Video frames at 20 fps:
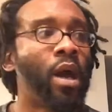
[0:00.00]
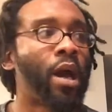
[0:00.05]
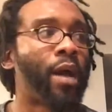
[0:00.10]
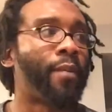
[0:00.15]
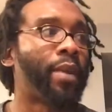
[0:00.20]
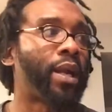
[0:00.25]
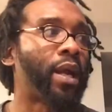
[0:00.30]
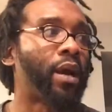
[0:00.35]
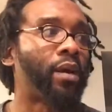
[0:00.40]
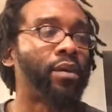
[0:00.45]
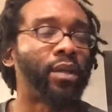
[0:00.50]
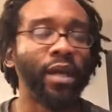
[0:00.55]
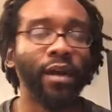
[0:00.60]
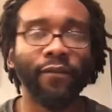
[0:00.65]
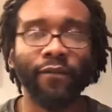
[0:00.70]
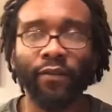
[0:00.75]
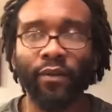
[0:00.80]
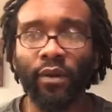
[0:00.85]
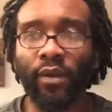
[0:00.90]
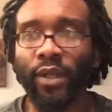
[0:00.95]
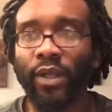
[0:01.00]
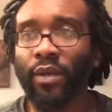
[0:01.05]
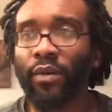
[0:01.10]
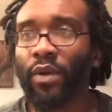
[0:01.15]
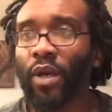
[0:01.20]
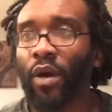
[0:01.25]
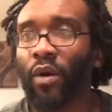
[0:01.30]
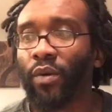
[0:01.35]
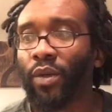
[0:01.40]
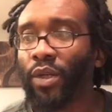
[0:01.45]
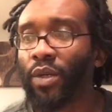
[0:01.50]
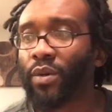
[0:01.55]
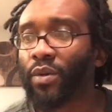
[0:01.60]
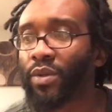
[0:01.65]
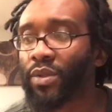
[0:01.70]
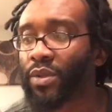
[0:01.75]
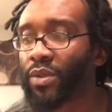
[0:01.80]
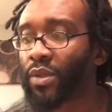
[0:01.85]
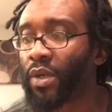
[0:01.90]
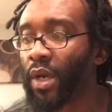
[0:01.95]
I mean, I'll definitely, you know,
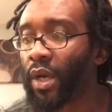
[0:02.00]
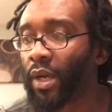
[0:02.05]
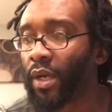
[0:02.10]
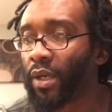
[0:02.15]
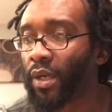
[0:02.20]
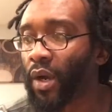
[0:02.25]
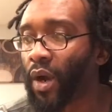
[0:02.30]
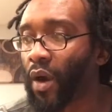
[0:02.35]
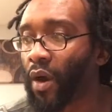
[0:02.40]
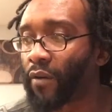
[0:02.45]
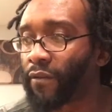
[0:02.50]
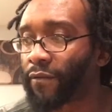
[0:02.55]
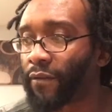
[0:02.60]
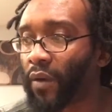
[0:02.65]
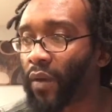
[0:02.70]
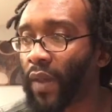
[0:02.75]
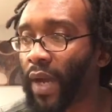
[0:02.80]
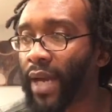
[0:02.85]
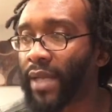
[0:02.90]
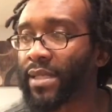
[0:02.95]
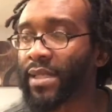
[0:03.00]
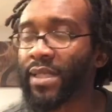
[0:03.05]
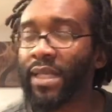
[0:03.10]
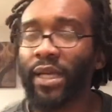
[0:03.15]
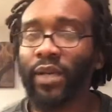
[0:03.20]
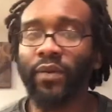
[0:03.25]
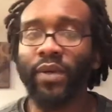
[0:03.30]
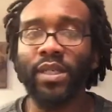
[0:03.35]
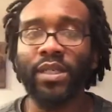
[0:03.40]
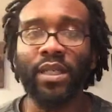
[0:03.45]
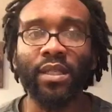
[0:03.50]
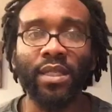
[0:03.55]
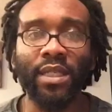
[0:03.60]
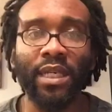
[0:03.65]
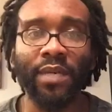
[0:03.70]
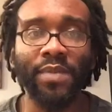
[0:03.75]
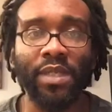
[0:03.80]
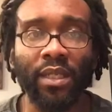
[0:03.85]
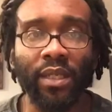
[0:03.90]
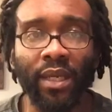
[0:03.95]
use y'all for like secrets and
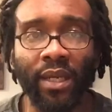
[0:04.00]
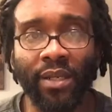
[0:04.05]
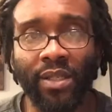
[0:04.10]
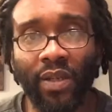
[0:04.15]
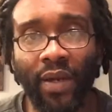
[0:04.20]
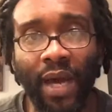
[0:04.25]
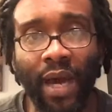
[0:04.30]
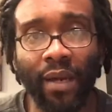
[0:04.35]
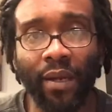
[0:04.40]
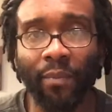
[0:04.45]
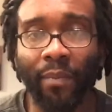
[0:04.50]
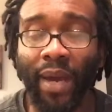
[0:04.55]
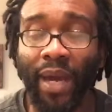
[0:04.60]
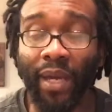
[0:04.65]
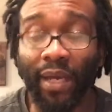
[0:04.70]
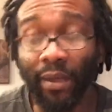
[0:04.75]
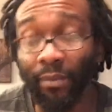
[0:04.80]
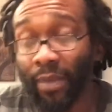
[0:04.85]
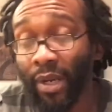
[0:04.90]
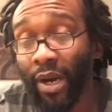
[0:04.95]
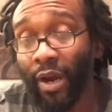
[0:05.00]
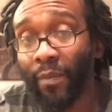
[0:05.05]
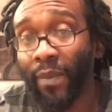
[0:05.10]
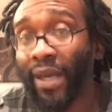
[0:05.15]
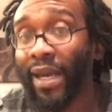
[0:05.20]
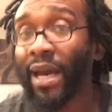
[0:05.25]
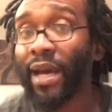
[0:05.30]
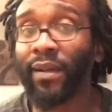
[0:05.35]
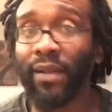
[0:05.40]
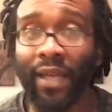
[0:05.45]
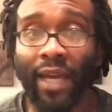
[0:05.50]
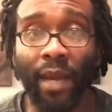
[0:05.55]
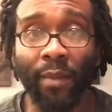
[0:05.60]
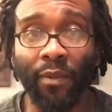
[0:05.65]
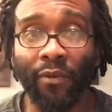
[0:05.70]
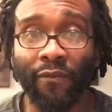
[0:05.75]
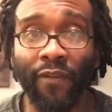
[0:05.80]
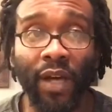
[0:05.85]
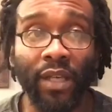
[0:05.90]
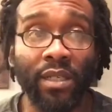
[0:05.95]
tips and hints on how to make it, but I'll be
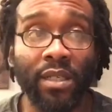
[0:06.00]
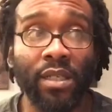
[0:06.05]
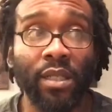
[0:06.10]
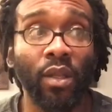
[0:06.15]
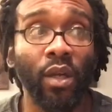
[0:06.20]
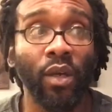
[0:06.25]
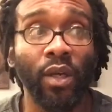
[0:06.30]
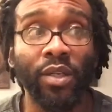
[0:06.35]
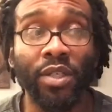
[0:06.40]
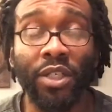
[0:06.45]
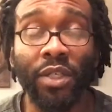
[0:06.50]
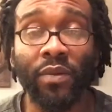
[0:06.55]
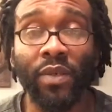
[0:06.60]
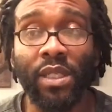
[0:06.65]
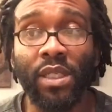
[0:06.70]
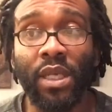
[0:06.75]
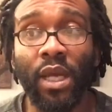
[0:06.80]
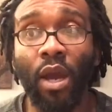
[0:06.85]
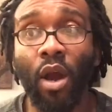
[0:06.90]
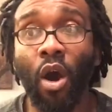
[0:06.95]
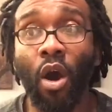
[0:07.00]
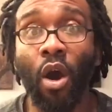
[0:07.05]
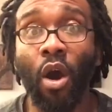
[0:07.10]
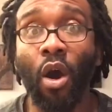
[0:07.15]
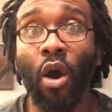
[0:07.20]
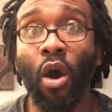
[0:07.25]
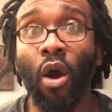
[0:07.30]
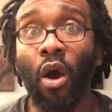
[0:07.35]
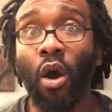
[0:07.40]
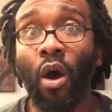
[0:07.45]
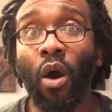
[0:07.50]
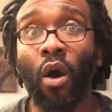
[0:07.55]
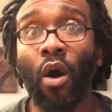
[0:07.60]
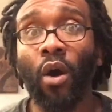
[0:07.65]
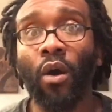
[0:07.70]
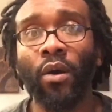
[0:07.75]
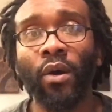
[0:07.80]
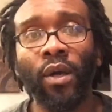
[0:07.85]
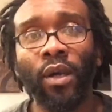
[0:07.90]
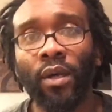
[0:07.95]
goddamn if I just look at you and say,
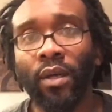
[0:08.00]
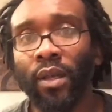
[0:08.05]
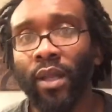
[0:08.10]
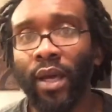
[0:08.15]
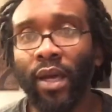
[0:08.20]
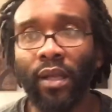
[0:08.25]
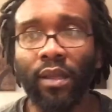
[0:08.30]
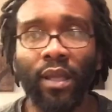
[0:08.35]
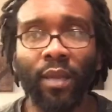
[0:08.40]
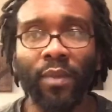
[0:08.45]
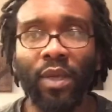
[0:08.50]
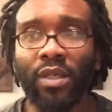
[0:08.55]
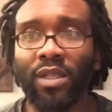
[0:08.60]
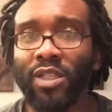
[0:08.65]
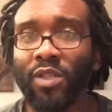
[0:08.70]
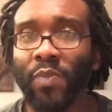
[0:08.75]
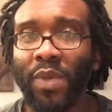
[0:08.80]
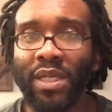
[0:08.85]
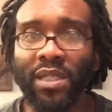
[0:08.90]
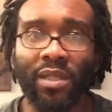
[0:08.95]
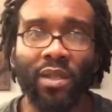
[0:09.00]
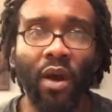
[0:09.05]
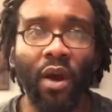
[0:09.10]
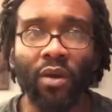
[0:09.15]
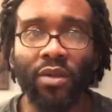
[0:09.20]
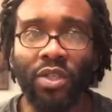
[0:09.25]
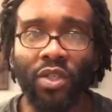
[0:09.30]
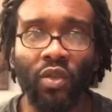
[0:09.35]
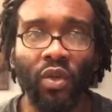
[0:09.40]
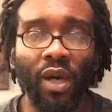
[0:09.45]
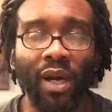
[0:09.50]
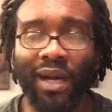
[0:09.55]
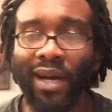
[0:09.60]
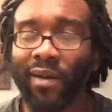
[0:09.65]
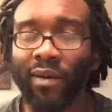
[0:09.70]
oh, like, let me just be starstruck.